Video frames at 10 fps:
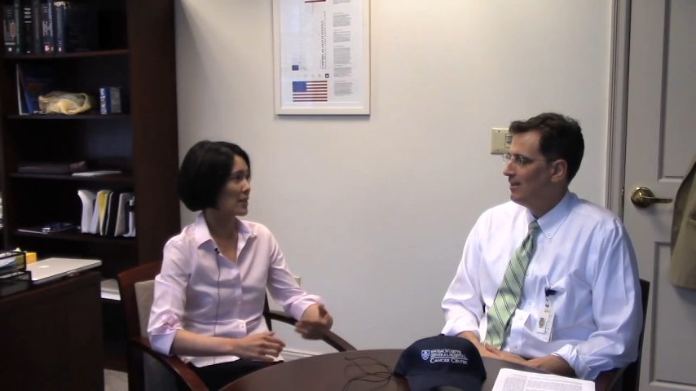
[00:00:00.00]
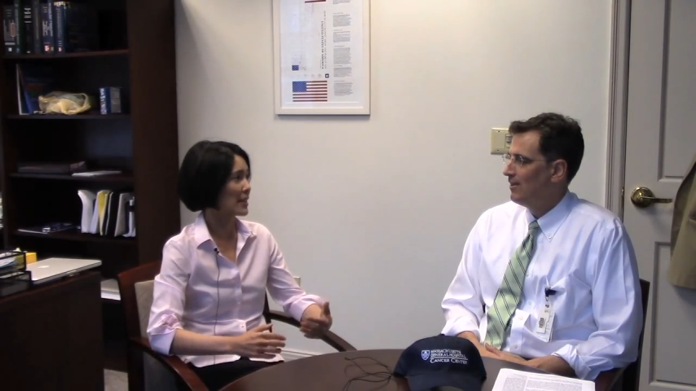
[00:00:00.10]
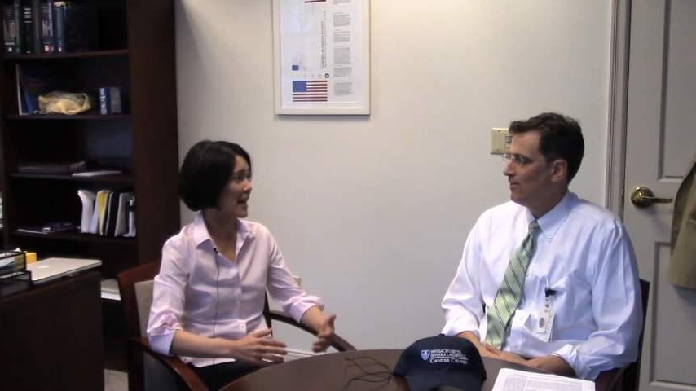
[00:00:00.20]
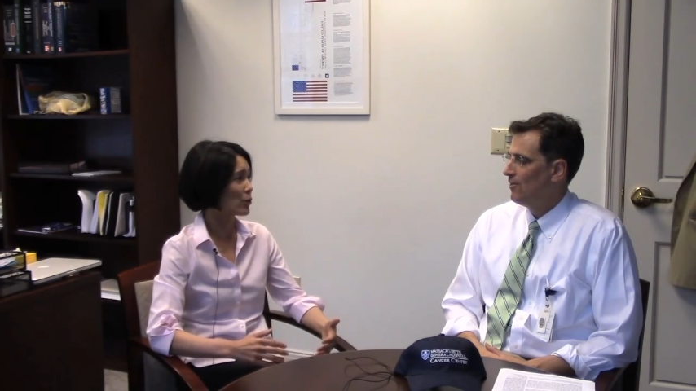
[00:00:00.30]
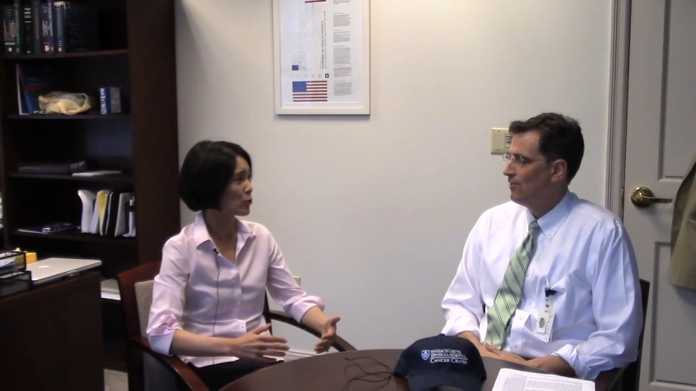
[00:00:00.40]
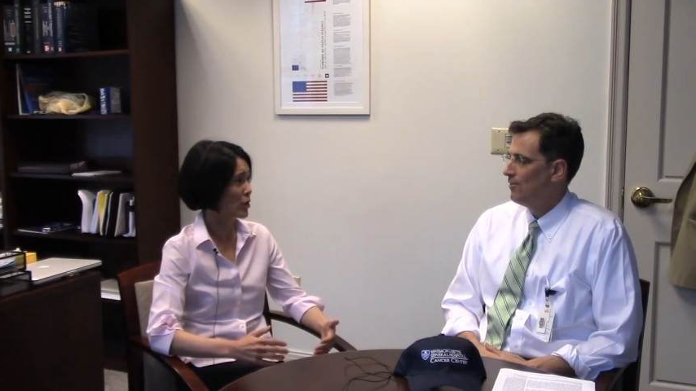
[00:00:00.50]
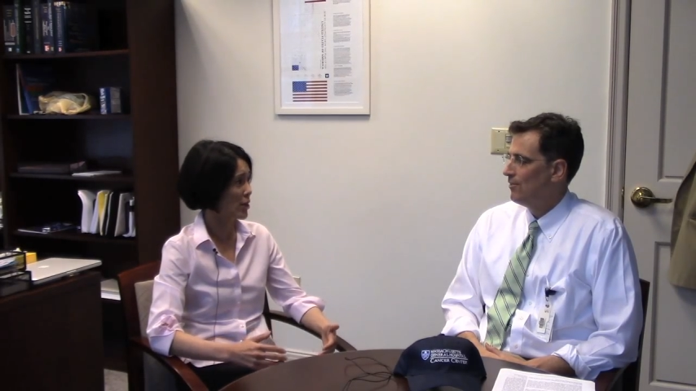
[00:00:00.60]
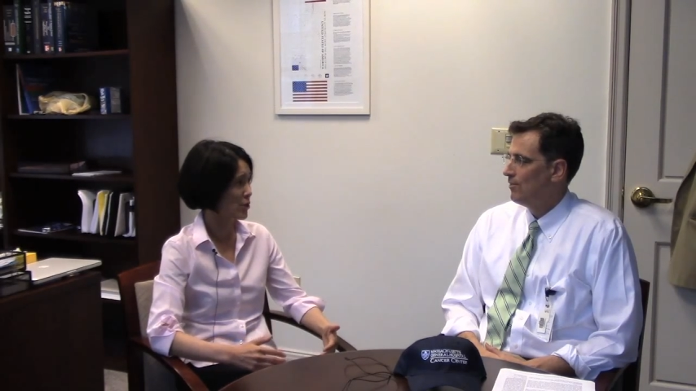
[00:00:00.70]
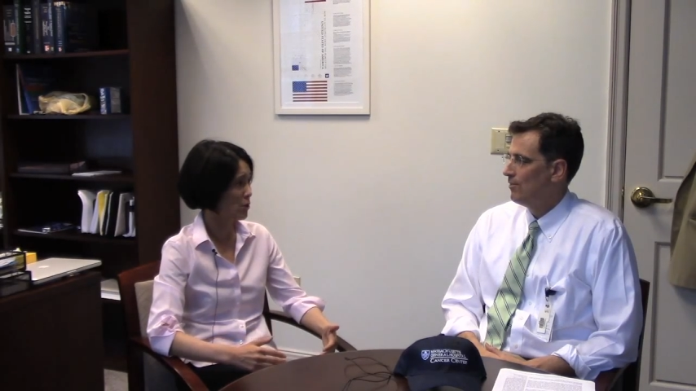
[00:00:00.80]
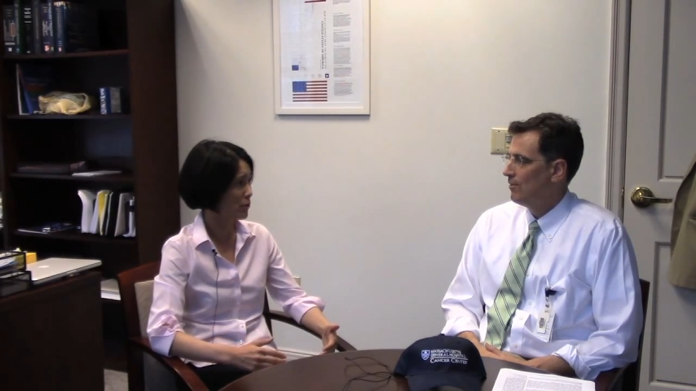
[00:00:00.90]
Speaker 1: allowed
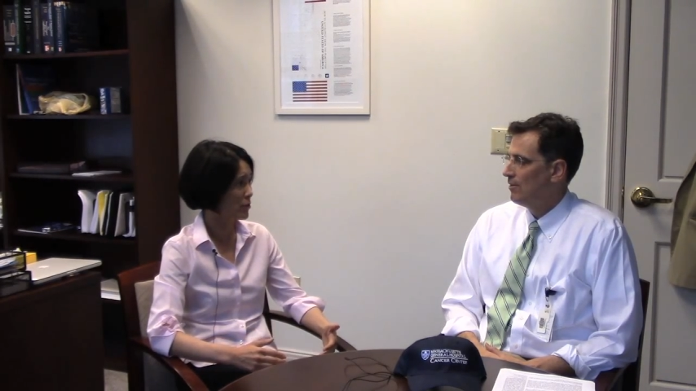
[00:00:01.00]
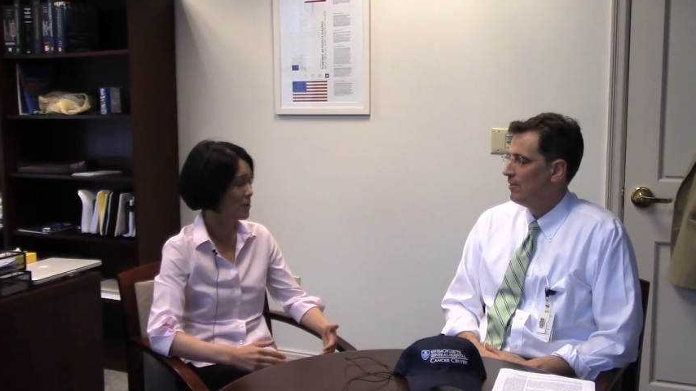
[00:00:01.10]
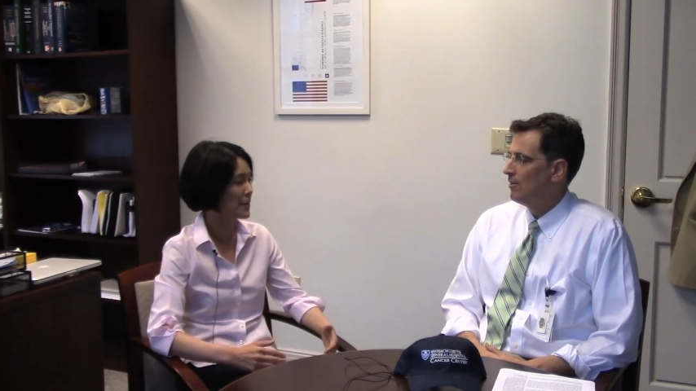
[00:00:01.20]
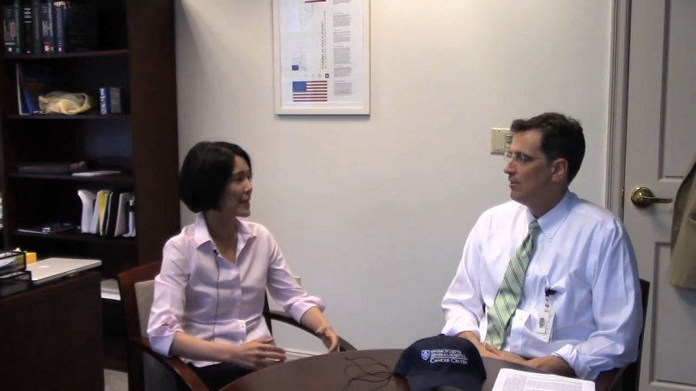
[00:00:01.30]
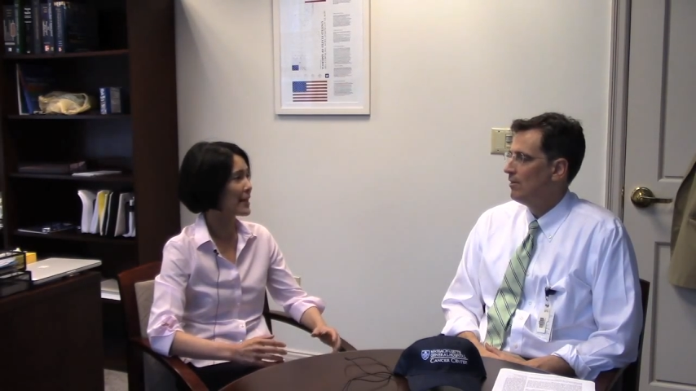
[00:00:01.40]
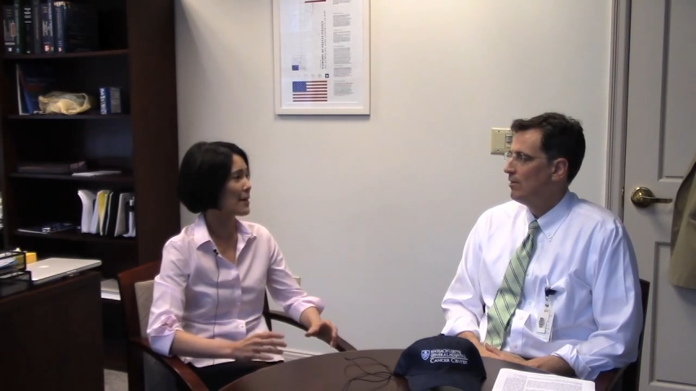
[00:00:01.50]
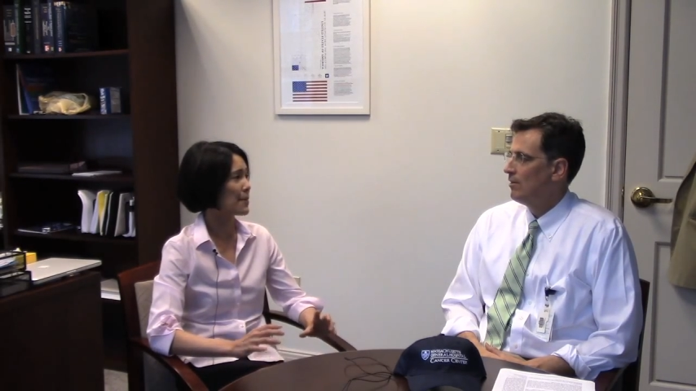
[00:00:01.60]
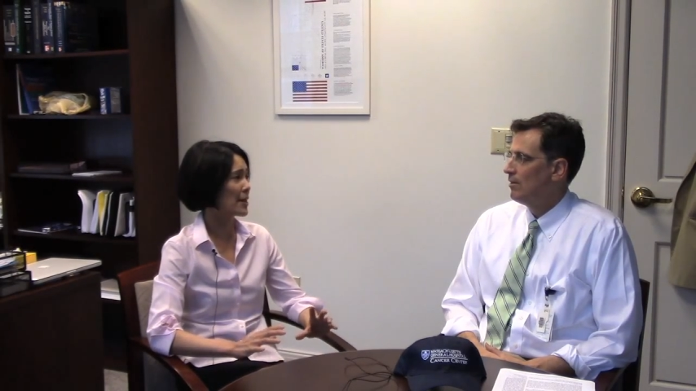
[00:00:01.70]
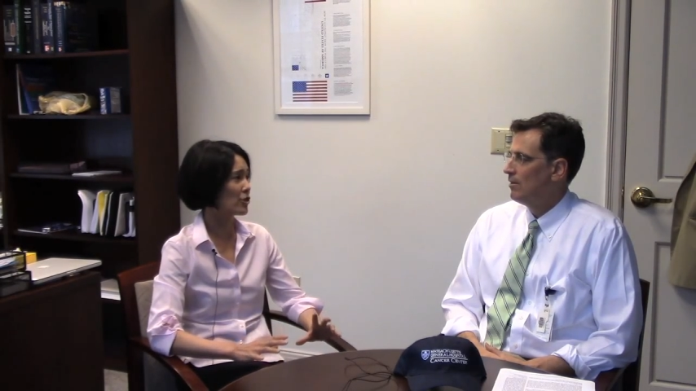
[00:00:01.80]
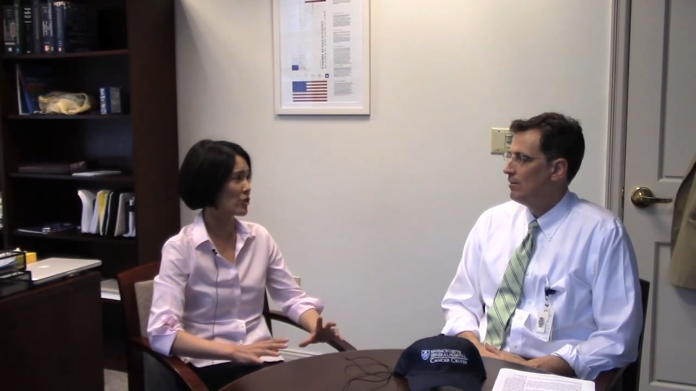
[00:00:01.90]
crossover, meaning
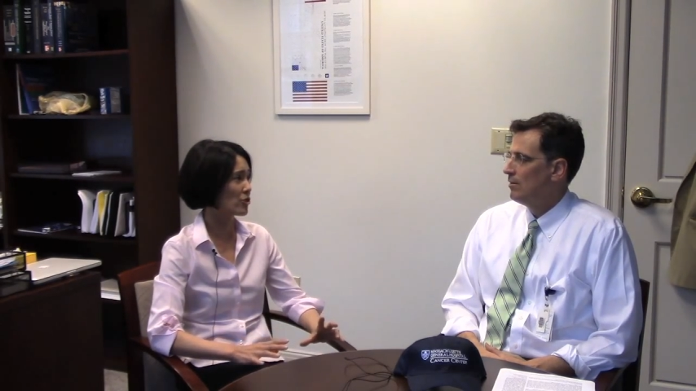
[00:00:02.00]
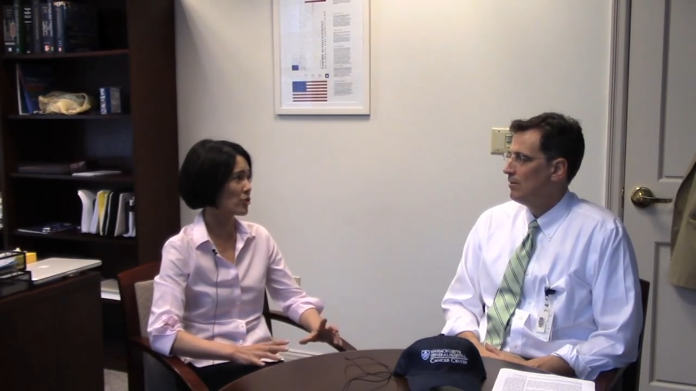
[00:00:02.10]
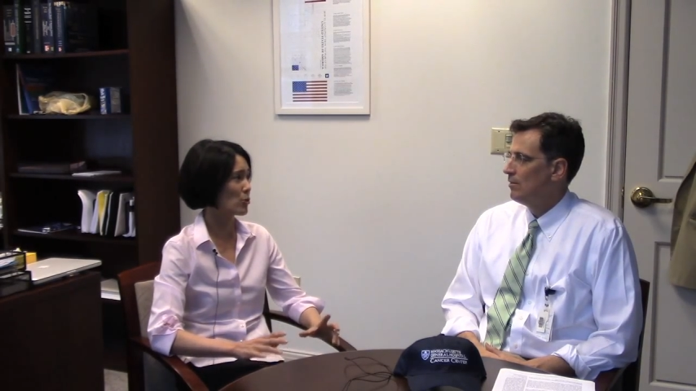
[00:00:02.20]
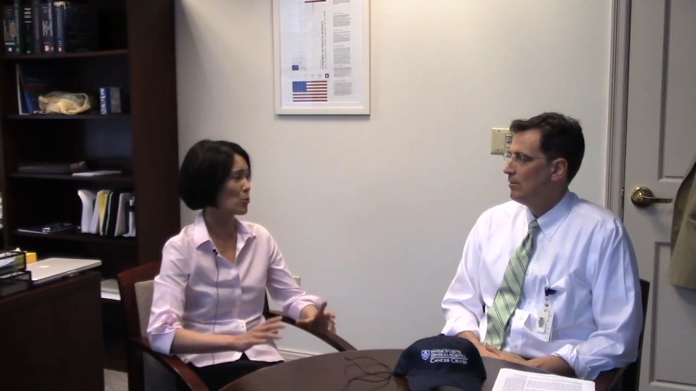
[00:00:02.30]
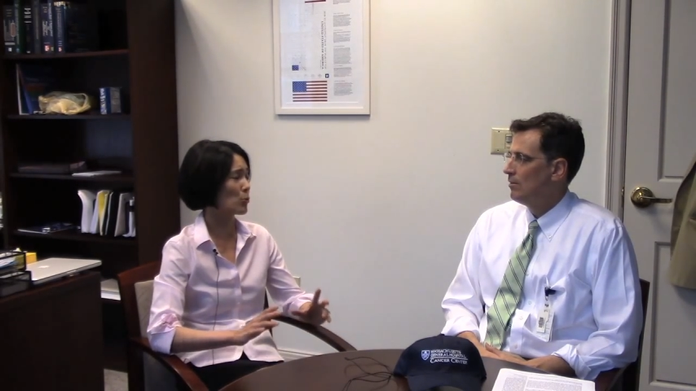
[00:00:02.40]
that patients who